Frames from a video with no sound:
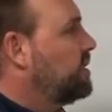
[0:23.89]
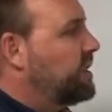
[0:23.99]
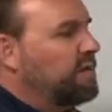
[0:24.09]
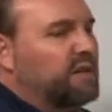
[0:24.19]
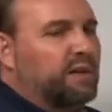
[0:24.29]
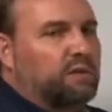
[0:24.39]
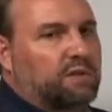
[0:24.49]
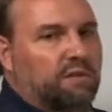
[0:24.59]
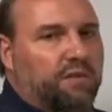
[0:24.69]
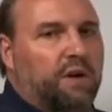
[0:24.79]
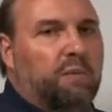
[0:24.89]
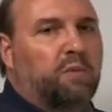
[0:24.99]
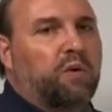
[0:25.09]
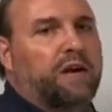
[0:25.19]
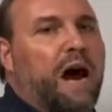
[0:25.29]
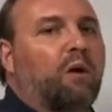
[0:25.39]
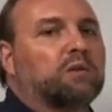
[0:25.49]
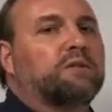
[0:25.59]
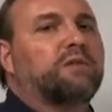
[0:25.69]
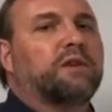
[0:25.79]
Generally, it was a very
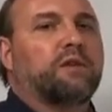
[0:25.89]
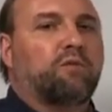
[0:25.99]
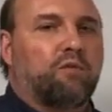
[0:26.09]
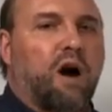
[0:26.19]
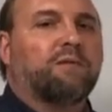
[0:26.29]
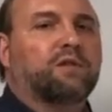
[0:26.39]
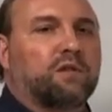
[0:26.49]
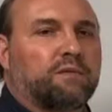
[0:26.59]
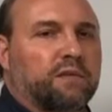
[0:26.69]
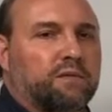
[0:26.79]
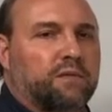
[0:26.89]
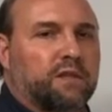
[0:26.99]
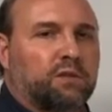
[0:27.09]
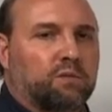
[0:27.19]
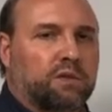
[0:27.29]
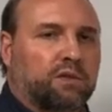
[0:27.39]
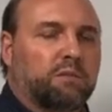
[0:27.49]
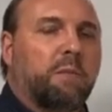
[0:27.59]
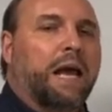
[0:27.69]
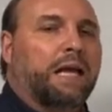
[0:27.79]
pronounced, very rough surface finish with
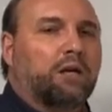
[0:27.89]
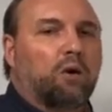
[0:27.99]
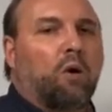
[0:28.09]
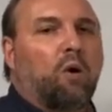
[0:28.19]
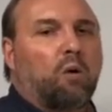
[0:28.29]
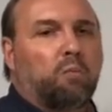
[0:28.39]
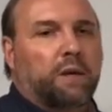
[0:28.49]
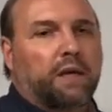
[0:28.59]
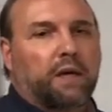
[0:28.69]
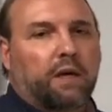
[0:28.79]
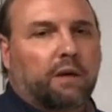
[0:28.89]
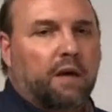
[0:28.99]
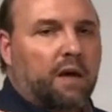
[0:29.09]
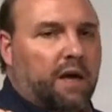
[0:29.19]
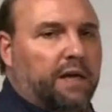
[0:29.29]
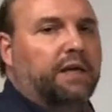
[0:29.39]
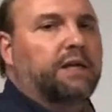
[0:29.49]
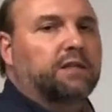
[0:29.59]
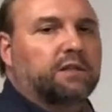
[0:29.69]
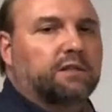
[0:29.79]
its main goal being
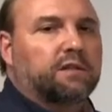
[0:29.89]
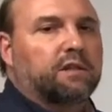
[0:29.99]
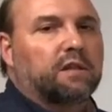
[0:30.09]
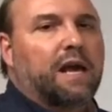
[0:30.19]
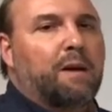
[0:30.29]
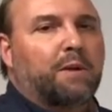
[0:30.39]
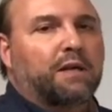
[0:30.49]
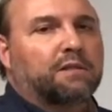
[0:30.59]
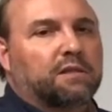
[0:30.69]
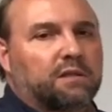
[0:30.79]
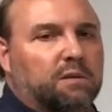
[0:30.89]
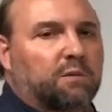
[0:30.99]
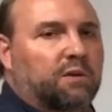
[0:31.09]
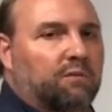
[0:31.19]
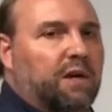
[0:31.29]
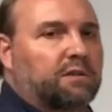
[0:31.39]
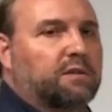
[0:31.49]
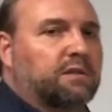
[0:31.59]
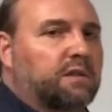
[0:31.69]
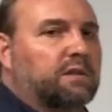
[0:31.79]
adhesion to the laminate system or the
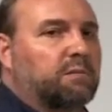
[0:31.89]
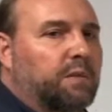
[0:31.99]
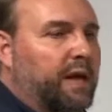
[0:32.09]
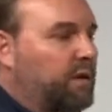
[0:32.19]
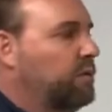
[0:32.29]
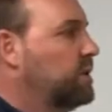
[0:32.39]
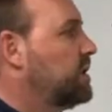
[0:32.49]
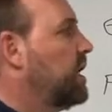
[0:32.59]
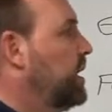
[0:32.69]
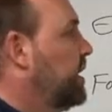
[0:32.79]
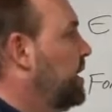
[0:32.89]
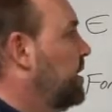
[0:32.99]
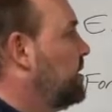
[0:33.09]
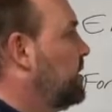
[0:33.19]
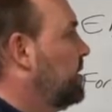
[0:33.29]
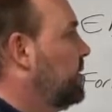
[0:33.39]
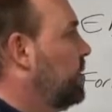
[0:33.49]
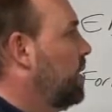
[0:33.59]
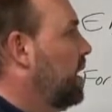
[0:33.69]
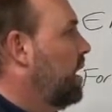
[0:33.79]
resin system that it was adhered to.